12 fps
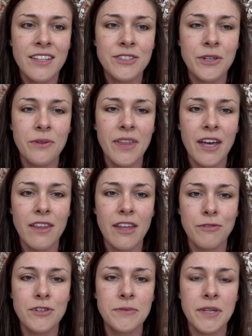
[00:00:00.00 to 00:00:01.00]
So
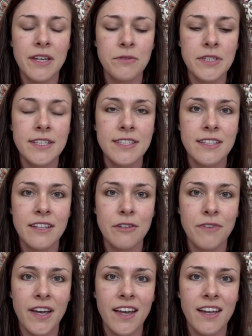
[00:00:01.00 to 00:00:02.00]
that first weekend really
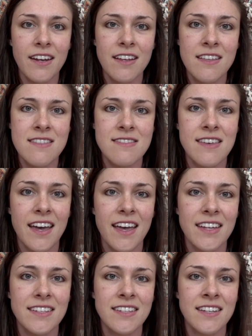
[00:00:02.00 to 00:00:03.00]
solidified
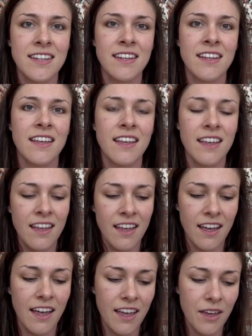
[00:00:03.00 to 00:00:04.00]
that
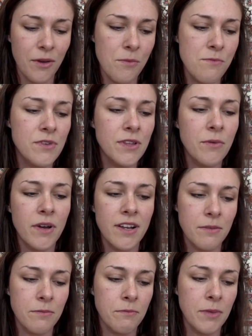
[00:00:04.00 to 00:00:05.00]
I really want
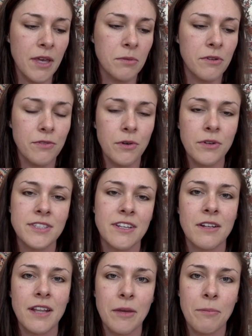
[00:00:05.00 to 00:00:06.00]
to be able to focus
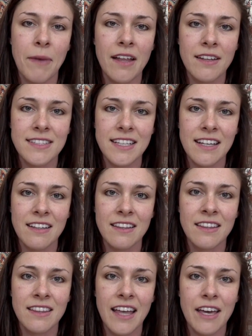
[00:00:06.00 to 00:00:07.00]
on balancing
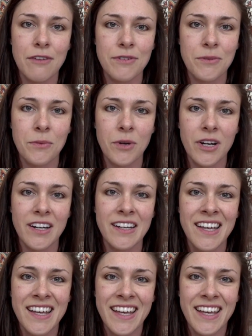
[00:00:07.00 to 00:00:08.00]
life and work
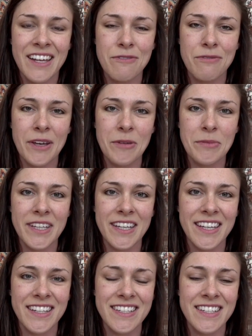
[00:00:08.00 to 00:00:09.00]
and
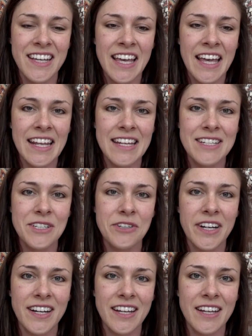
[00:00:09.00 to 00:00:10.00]
family and
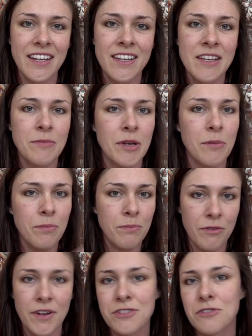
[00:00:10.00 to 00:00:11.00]
integrating my
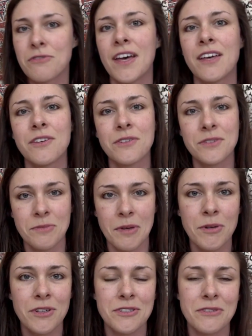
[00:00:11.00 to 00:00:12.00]
professional values with my
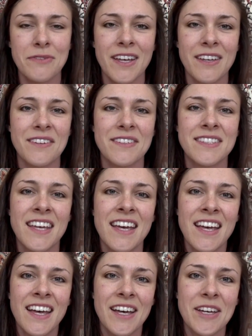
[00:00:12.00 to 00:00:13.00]
personal values.
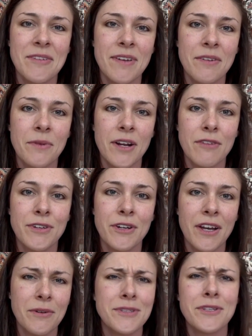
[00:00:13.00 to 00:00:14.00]
And what I figured
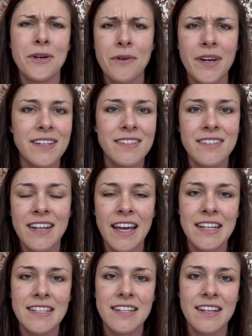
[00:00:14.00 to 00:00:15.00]
out was, I
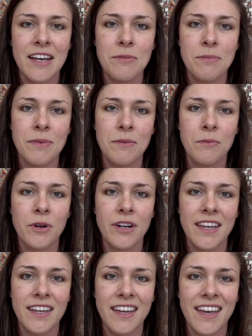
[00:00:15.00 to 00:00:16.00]
need to not be
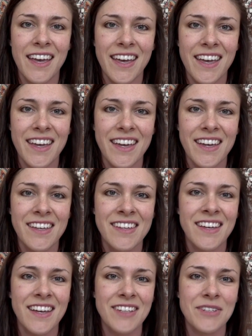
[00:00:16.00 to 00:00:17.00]
working a
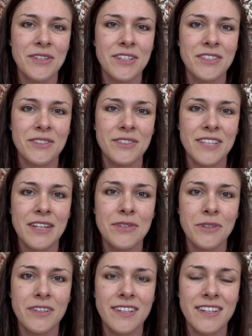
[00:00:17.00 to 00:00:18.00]
traditional
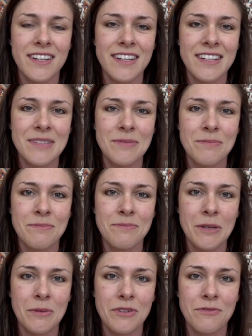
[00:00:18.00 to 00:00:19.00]
schedule, and I need to
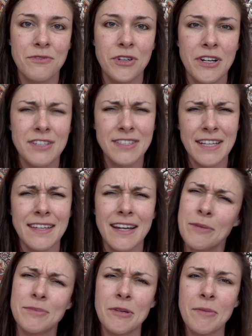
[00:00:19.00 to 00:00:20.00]
be able to try to set that
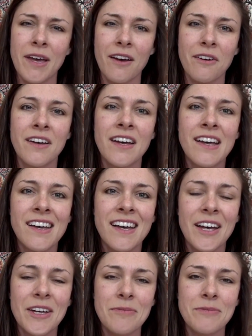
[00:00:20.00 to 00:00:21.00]
up somehow.
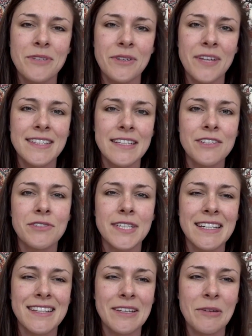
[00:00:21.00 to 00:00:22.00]
So that's
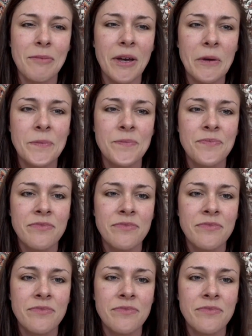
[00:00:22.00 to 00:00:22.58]
interesting to think about.